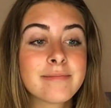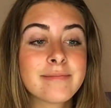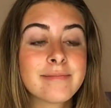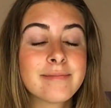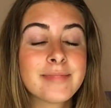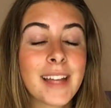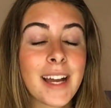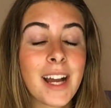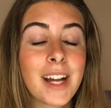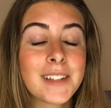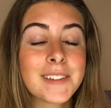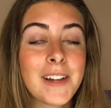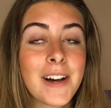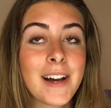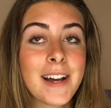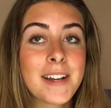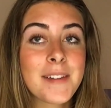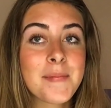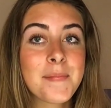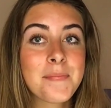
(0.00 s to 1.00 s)
Like, a
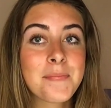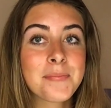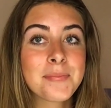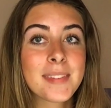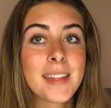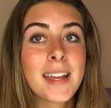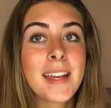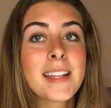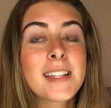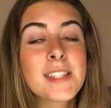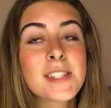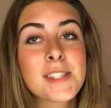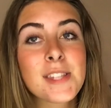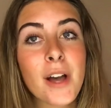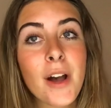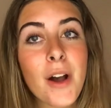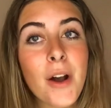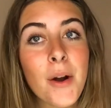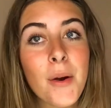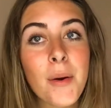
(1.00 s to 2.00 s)
lot. So,
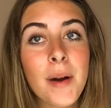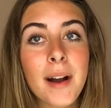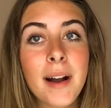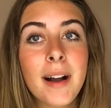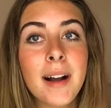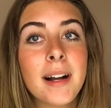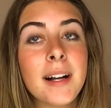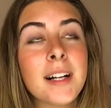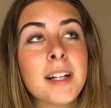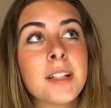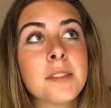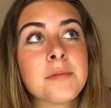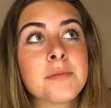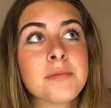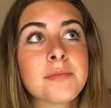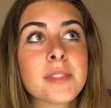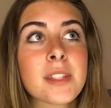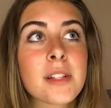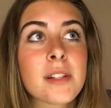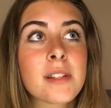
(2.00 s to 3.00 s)
I
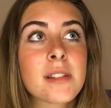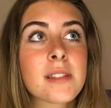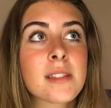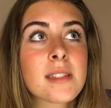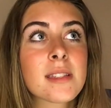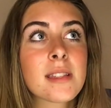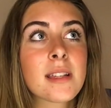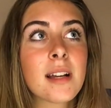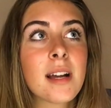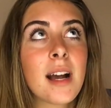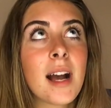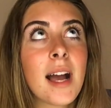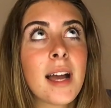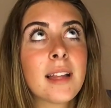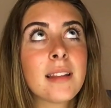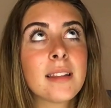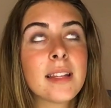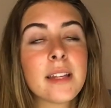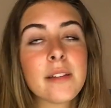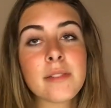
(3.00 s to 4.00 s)

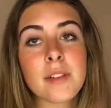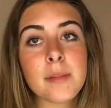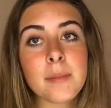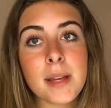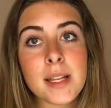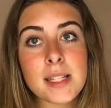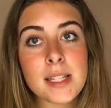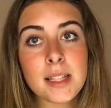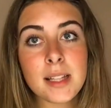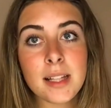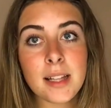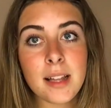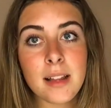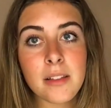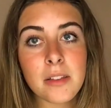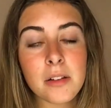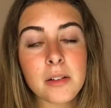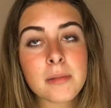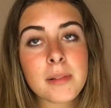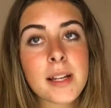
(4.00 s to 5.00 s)
live on basically like
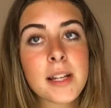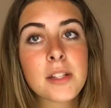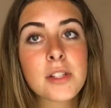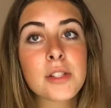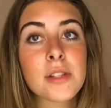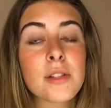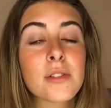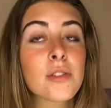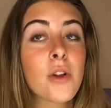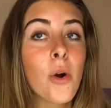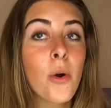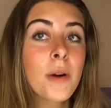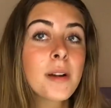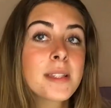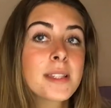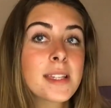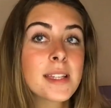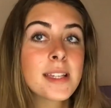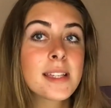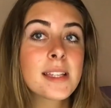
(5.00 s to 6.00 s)
a little ranch. There's
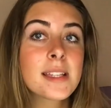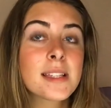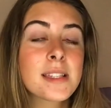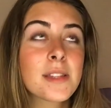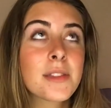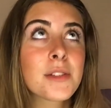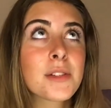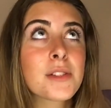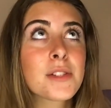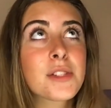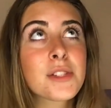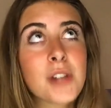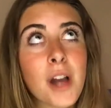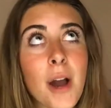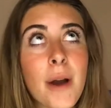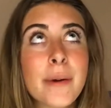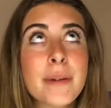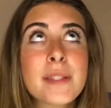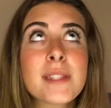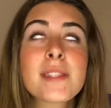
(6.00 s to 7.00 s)
horses, there's
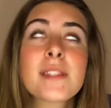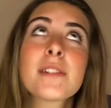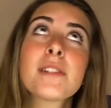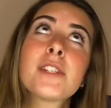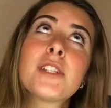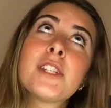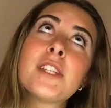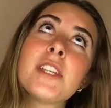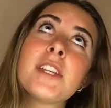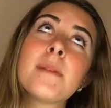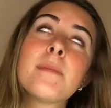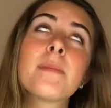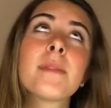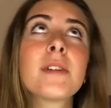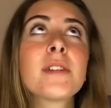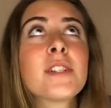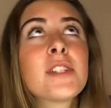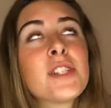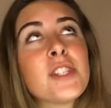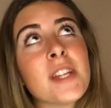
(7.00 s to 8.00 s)
goats, there's sheep,
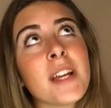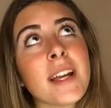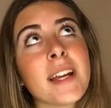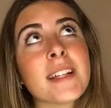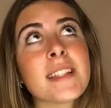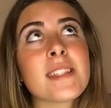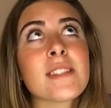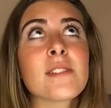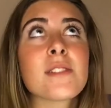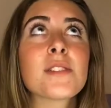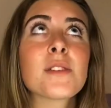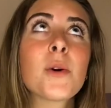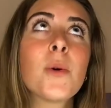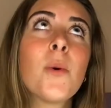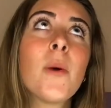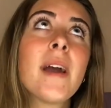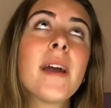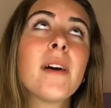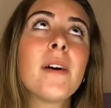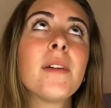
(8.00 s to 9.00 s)
there's chickens, there's
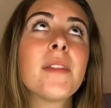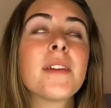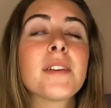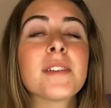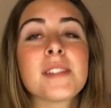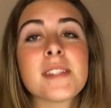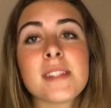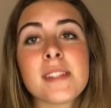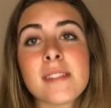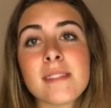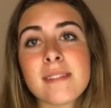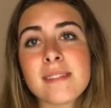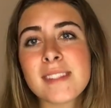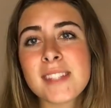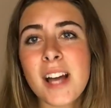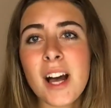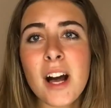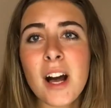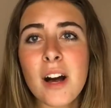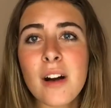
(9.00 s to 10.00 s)
quail, there's
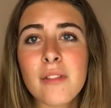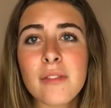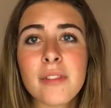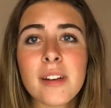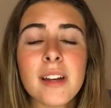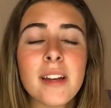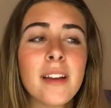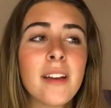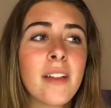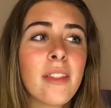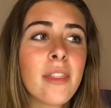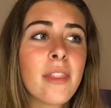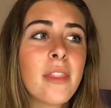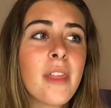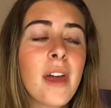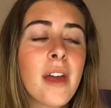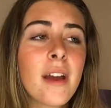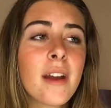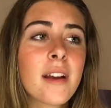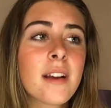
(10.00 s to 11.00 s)
dove,
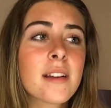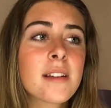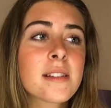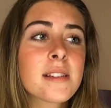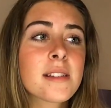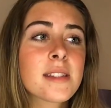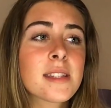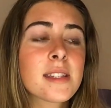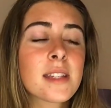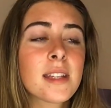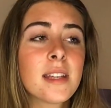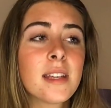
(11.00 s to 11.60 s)
there's